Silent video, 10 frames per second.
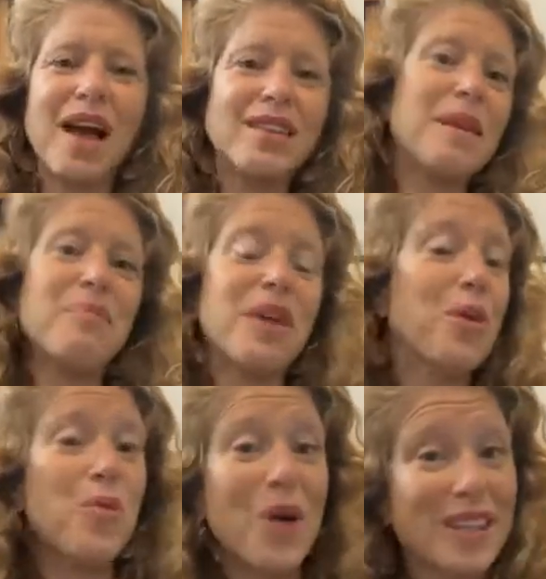
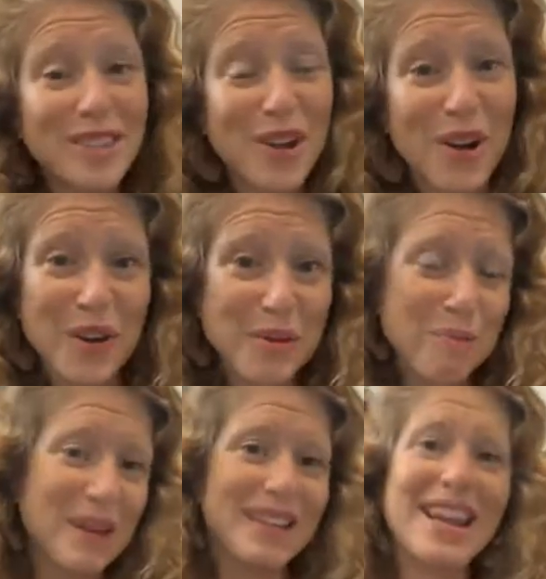something once
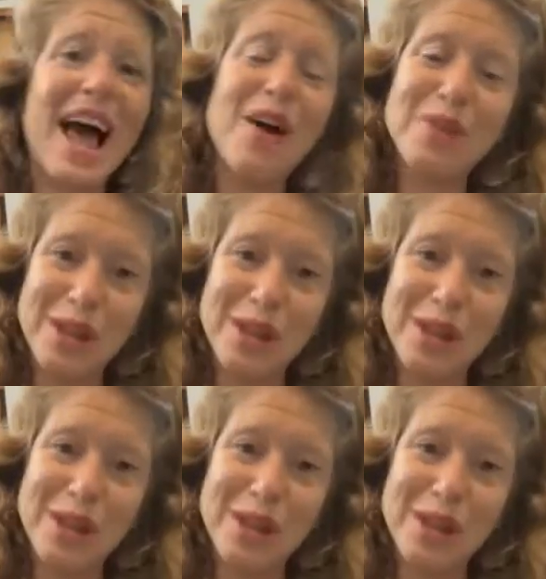hurt, but now